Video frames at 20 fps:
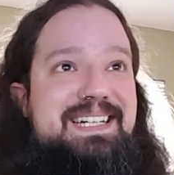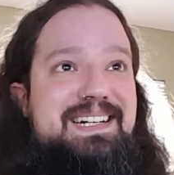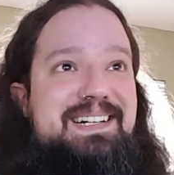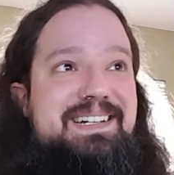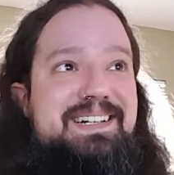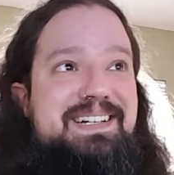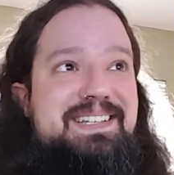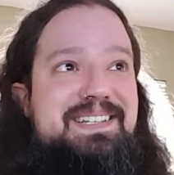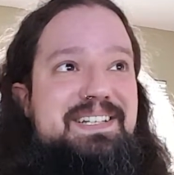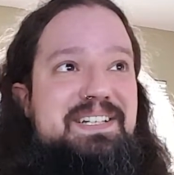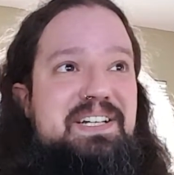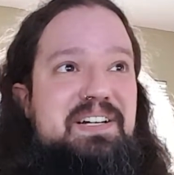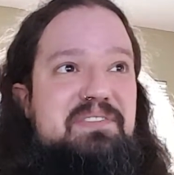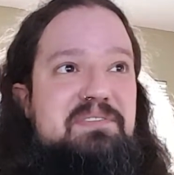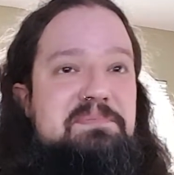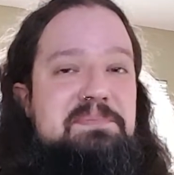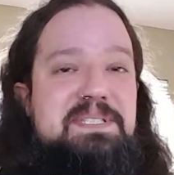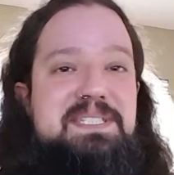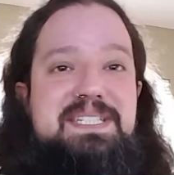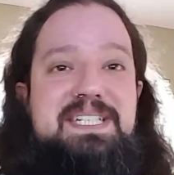the
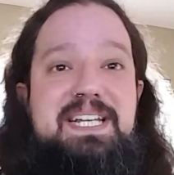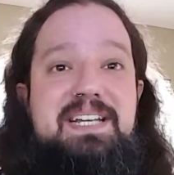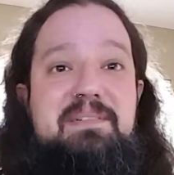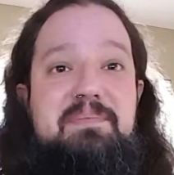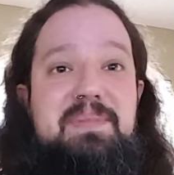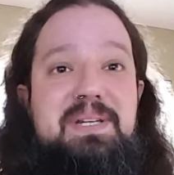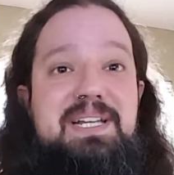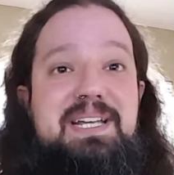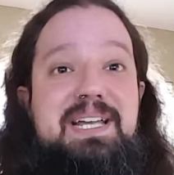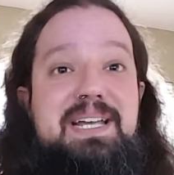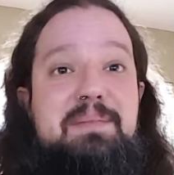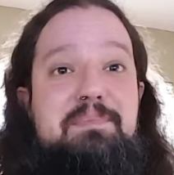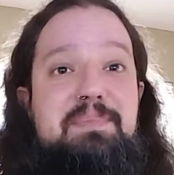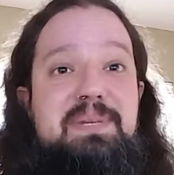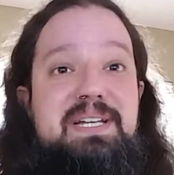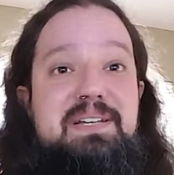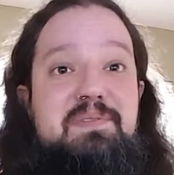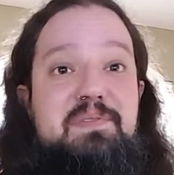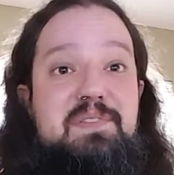government gave me a big